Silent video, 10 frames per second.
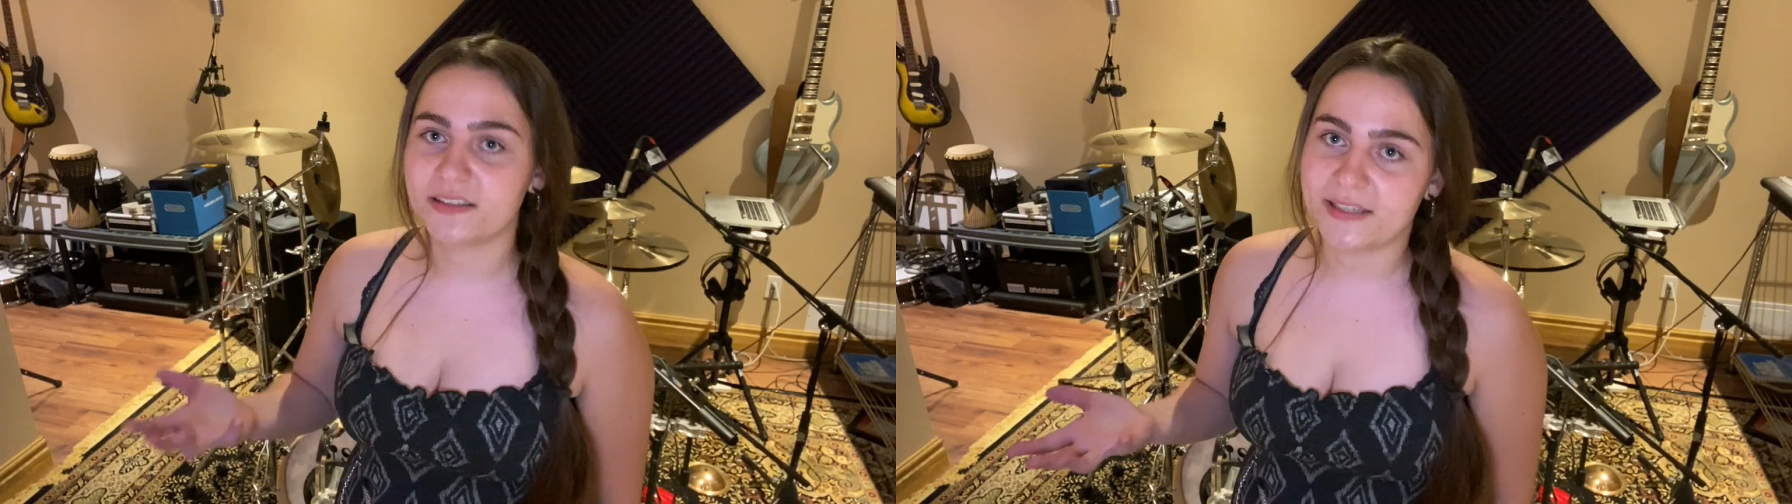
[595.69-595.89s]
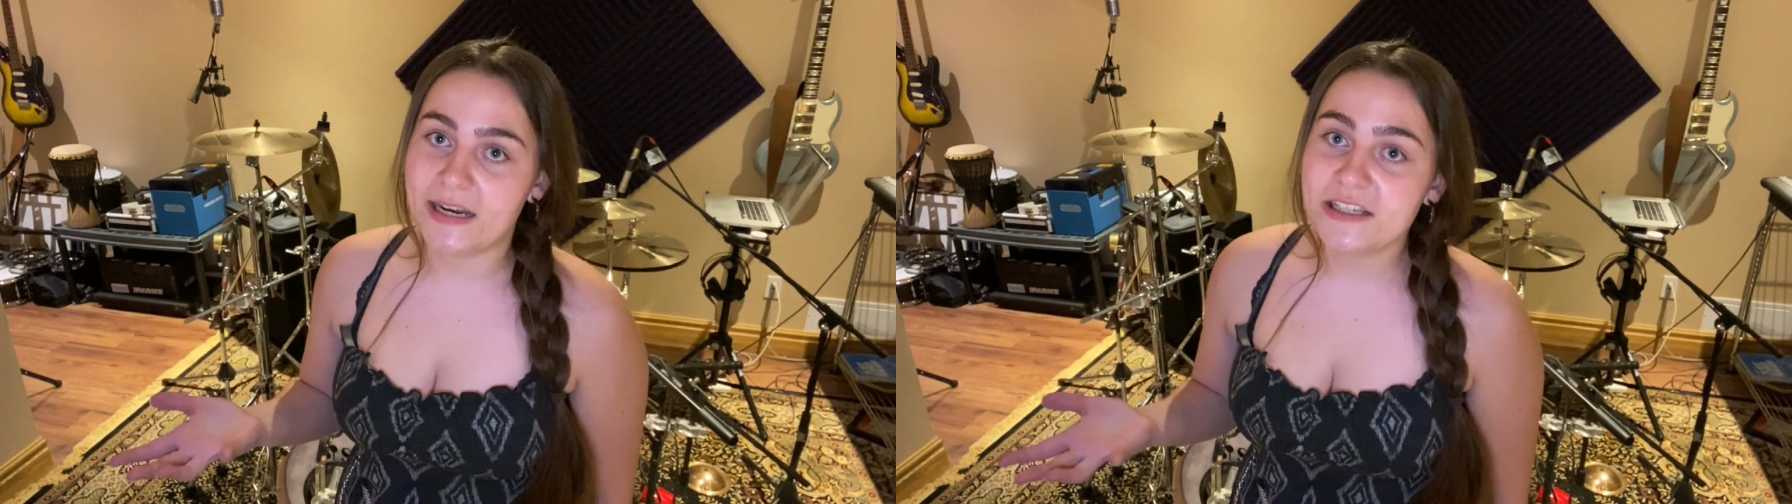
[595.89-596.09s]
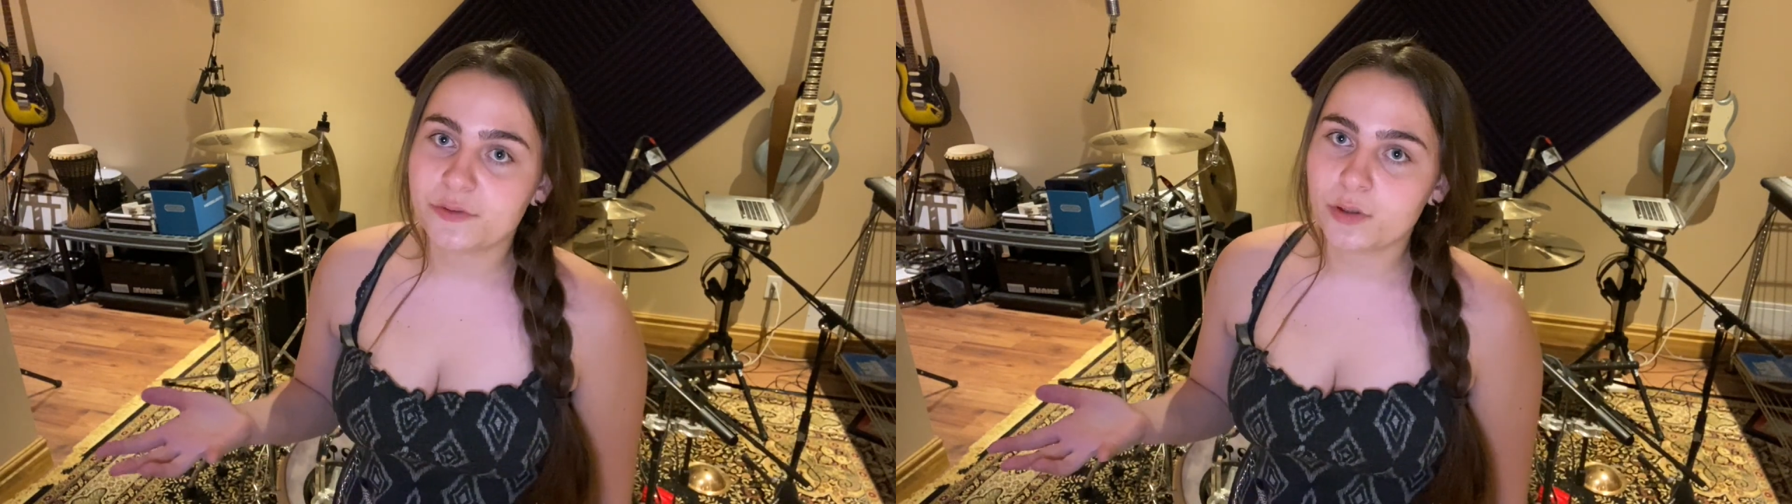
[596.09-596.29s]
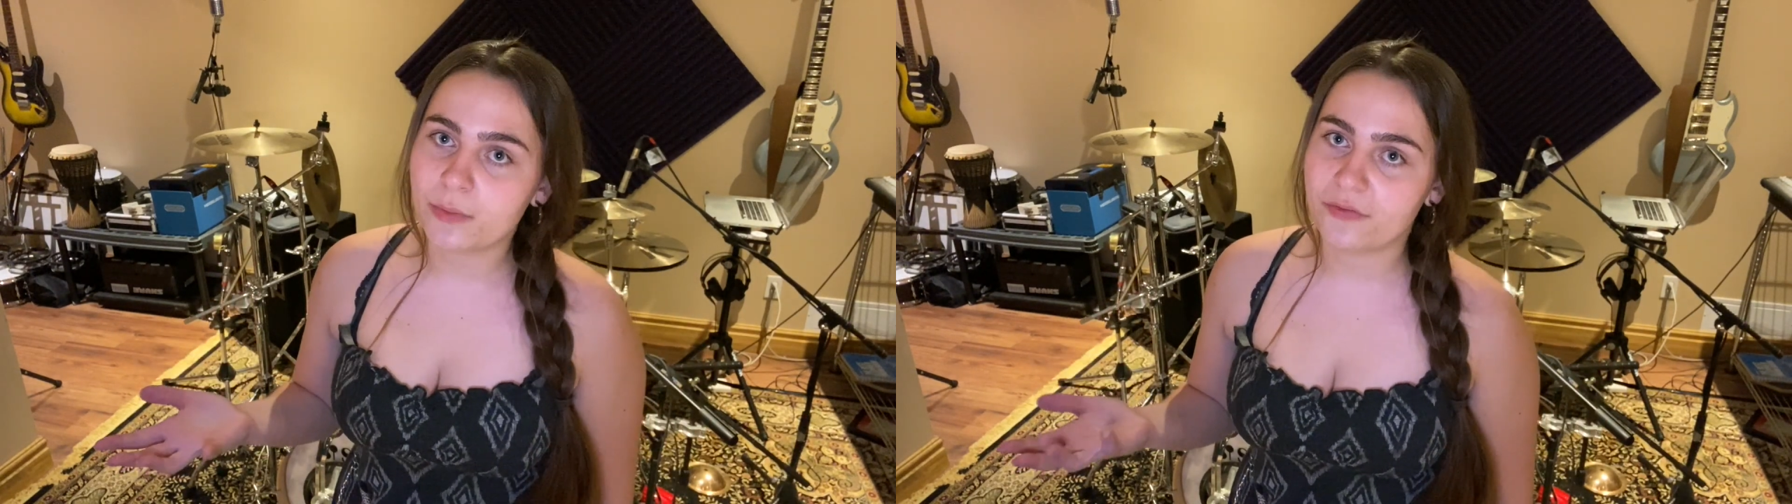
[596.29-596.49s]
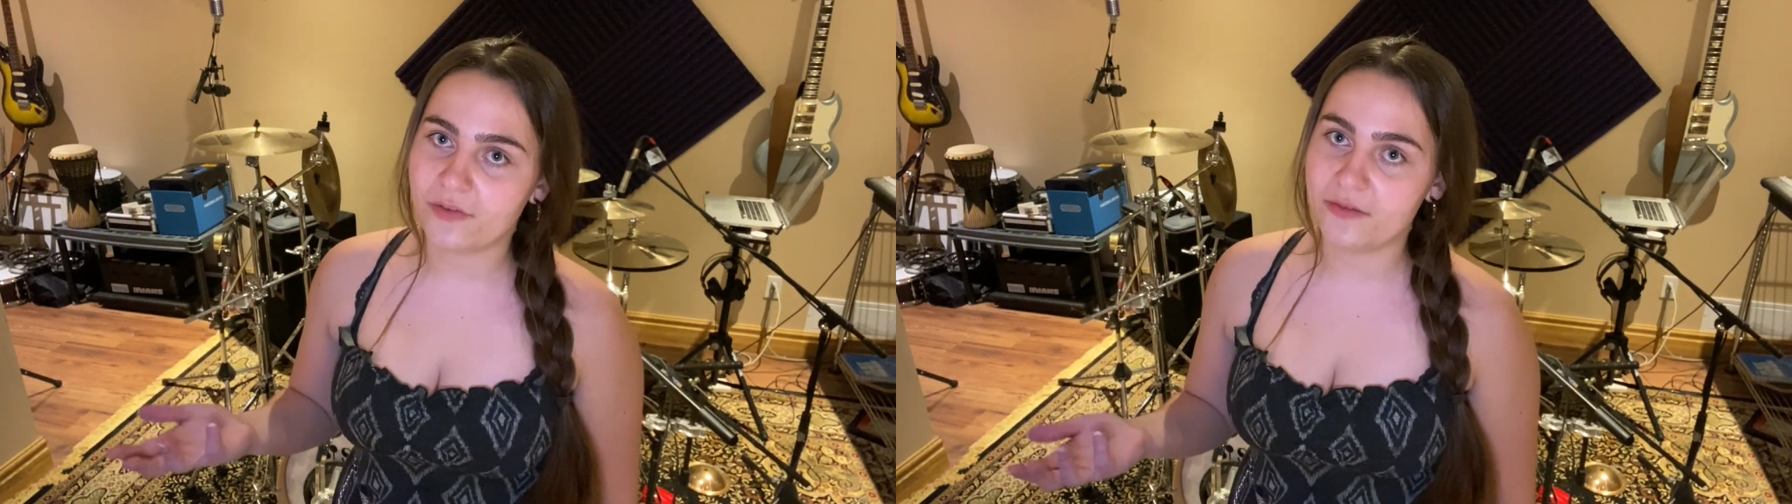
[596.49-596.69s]
Today it's one of
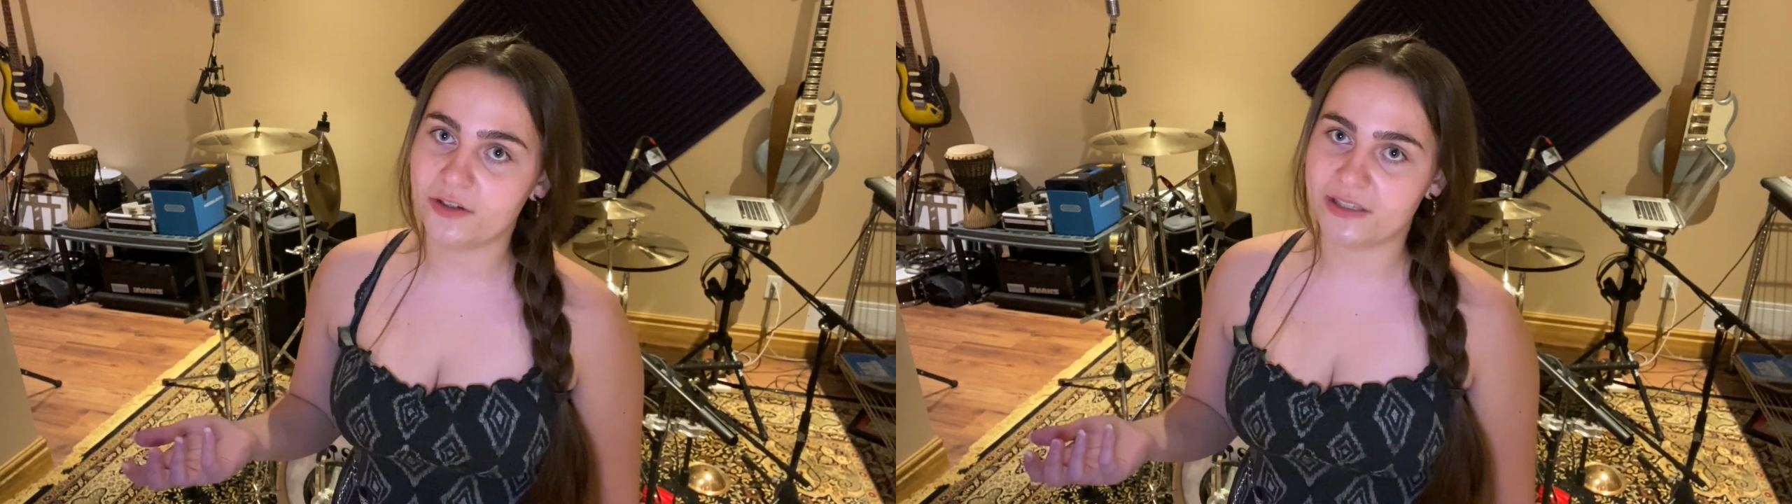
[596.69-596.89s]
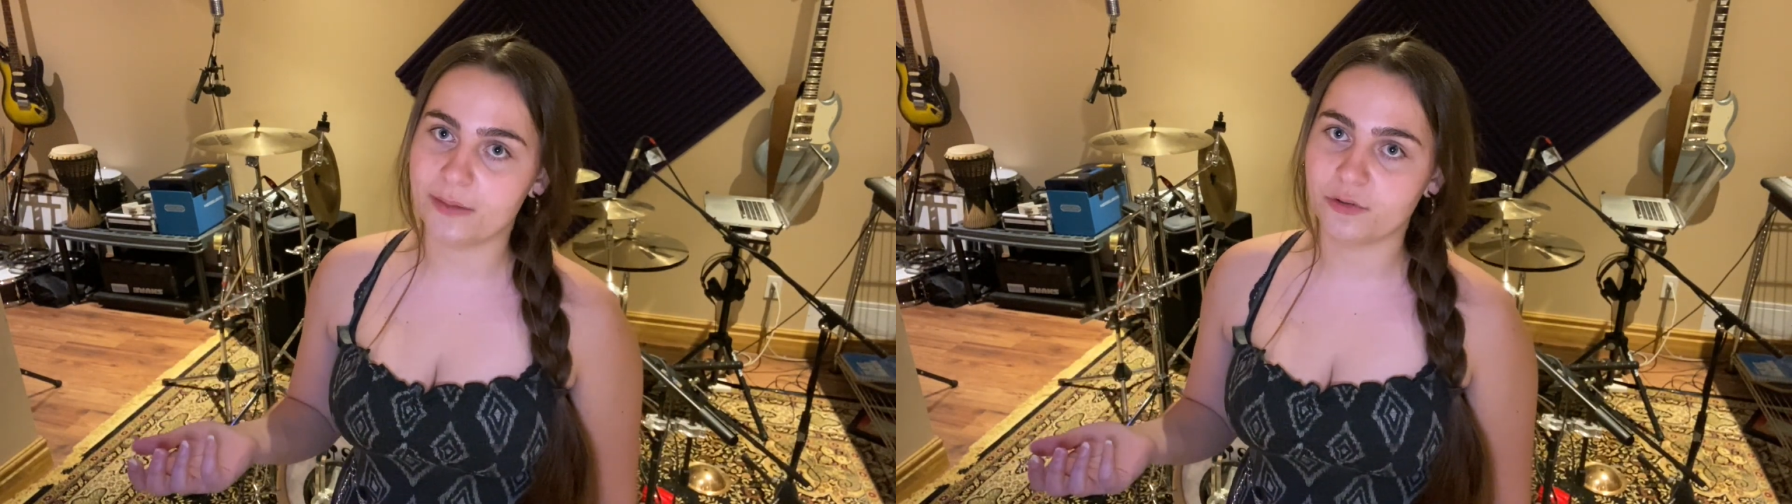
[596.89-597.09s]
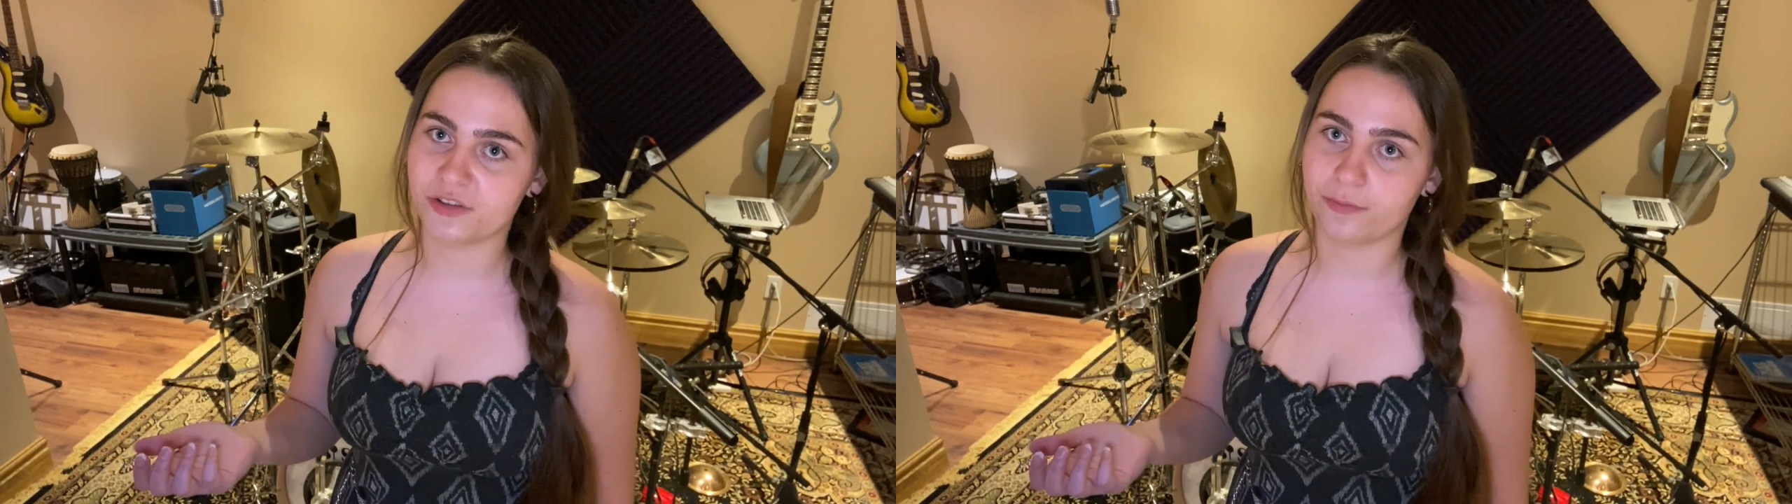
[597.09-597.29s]
my favorite demos